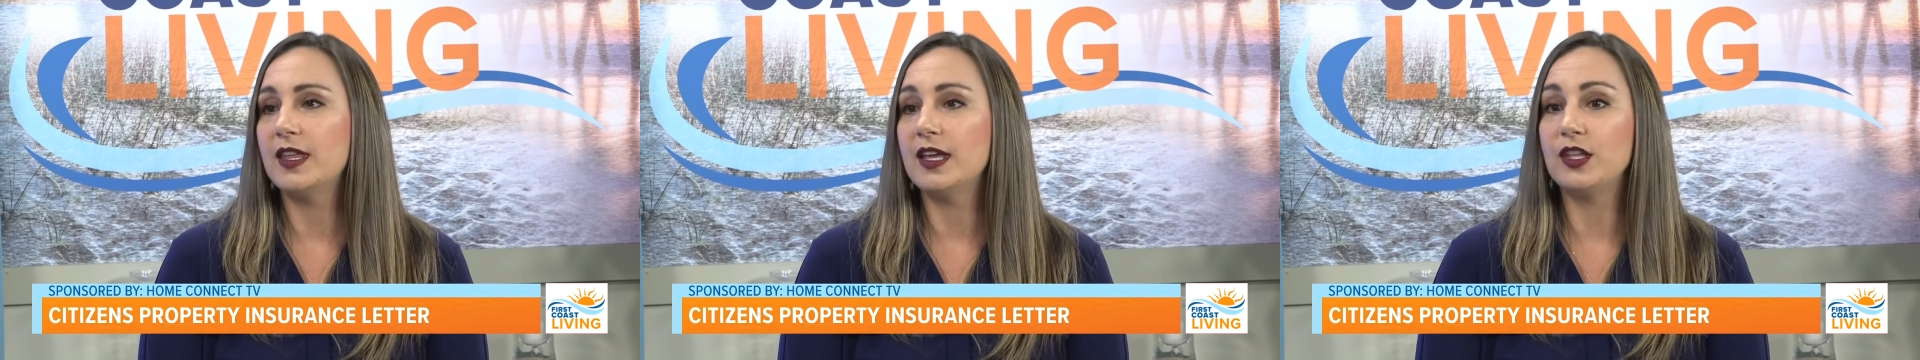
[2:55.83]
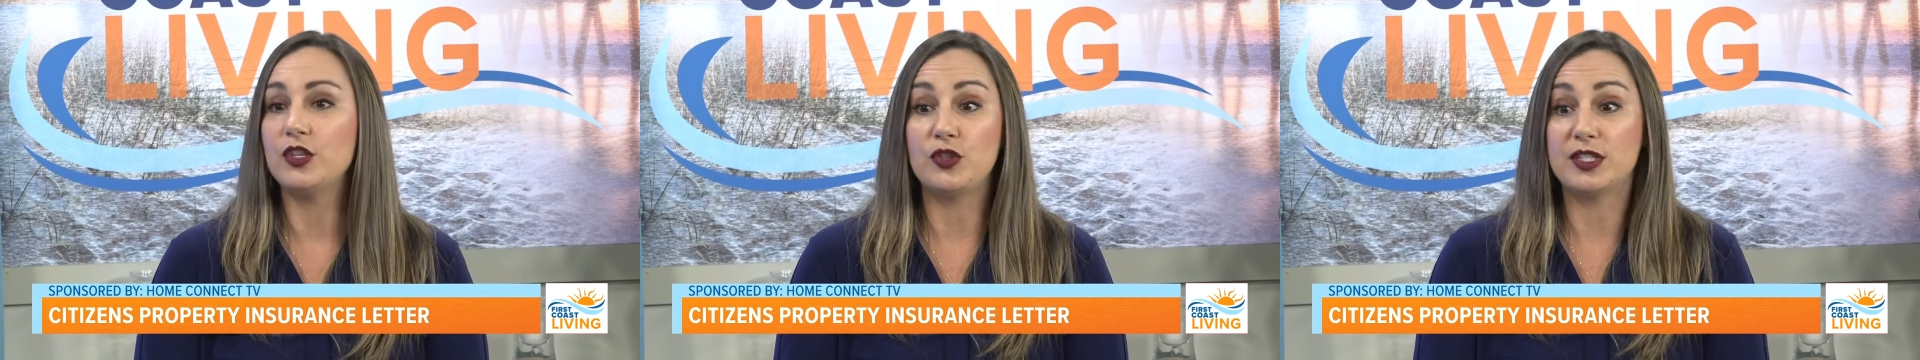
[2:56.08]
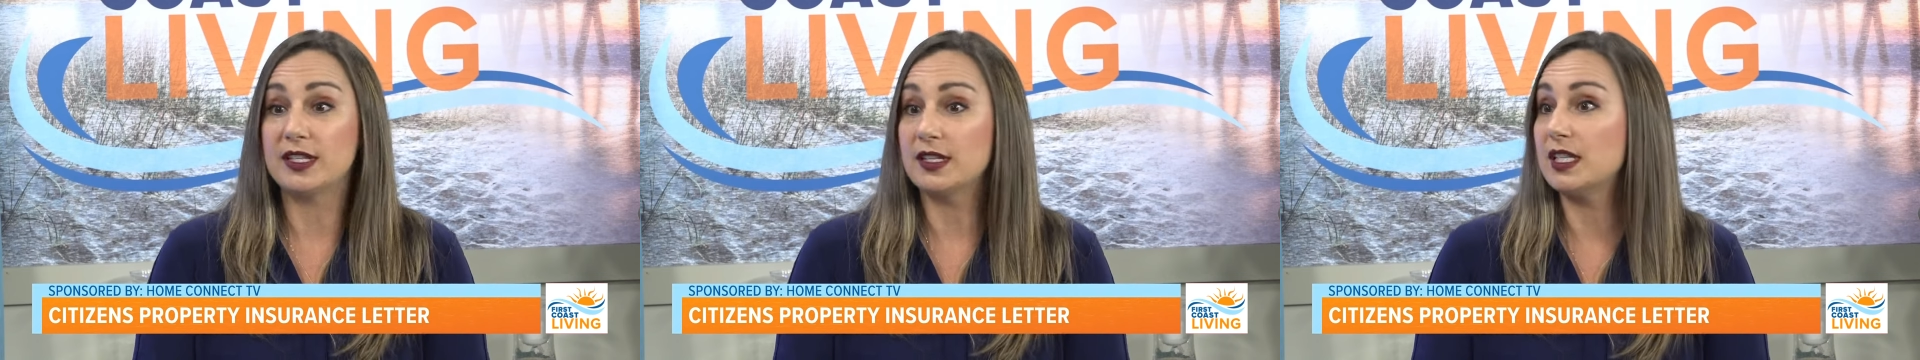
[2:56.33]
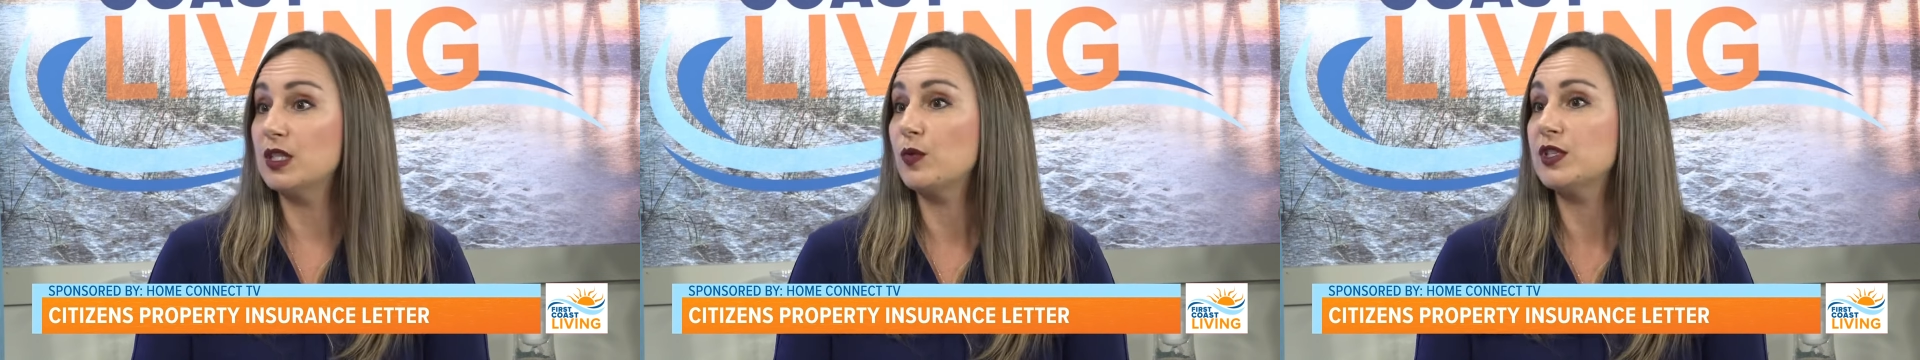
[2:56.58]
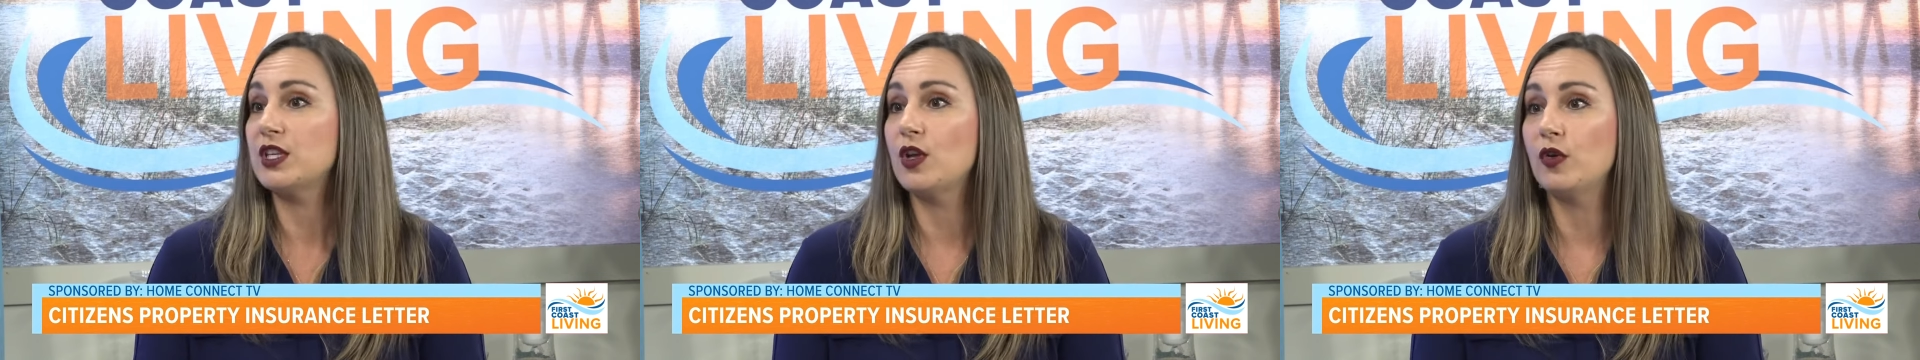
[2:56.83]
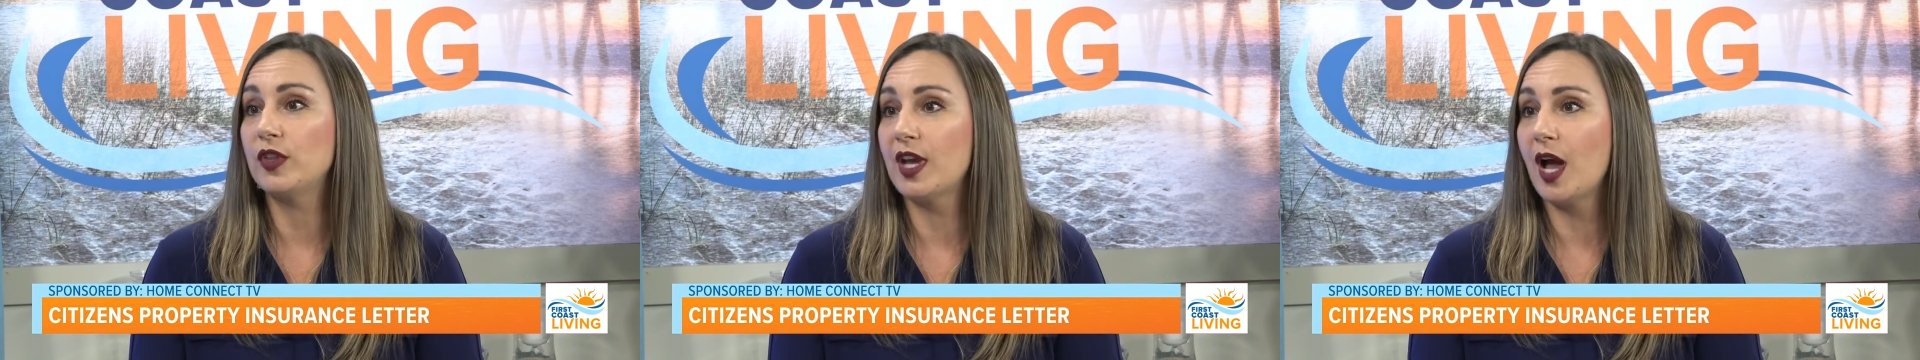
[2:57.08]
that Citizens was
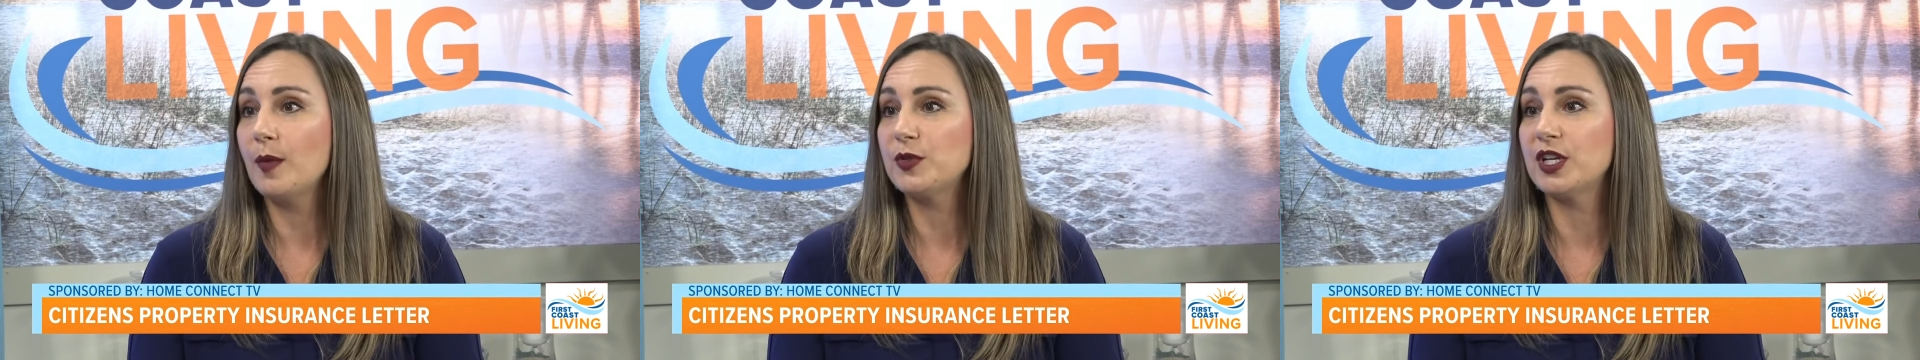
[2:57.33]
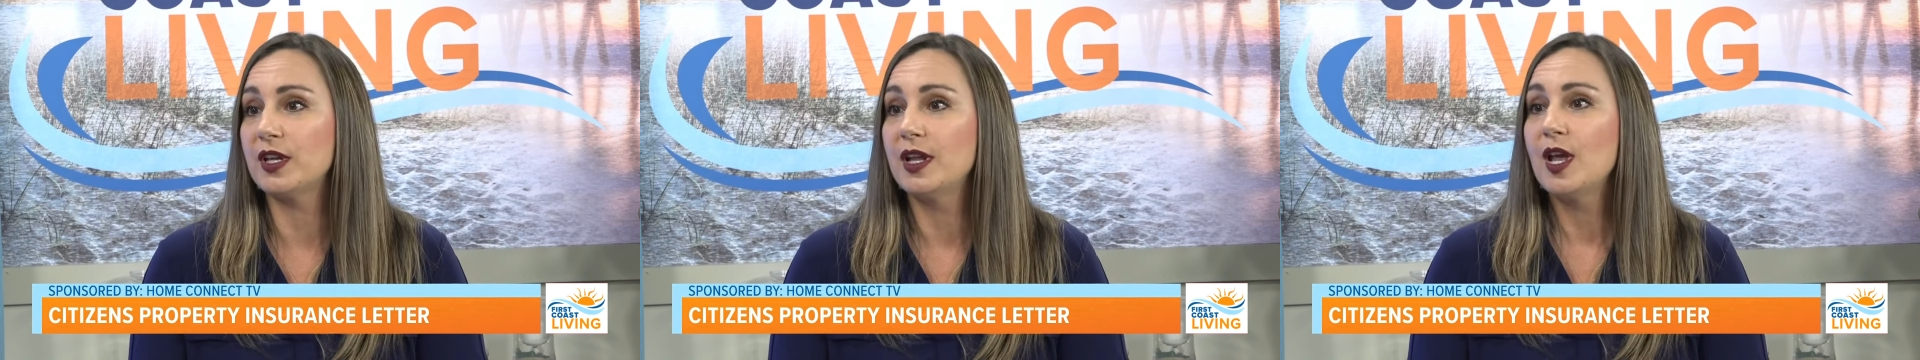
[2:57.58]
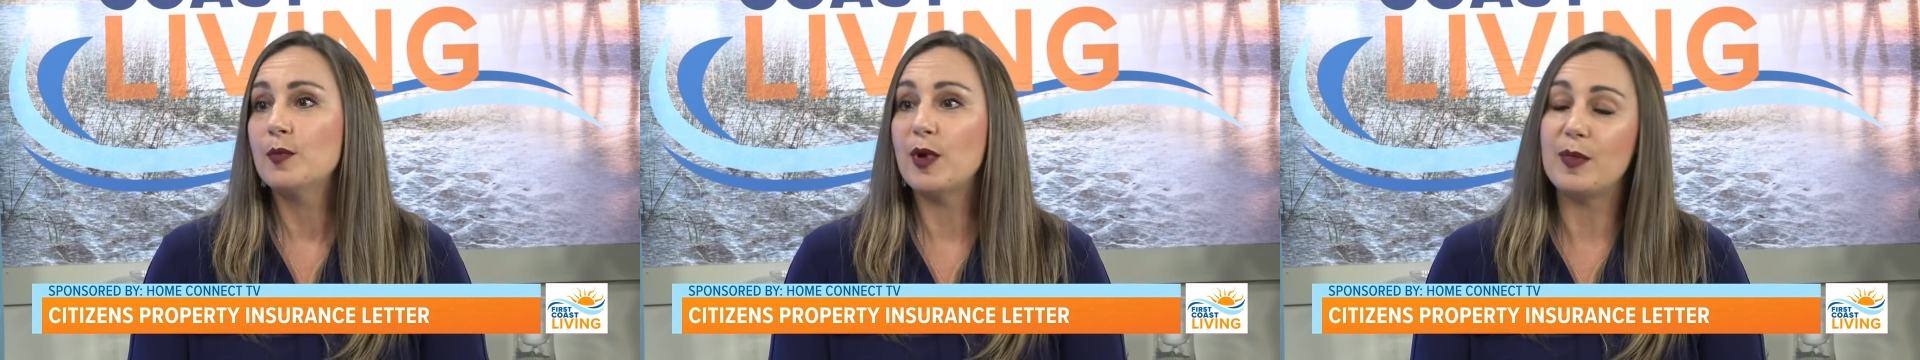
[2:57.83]
the only option.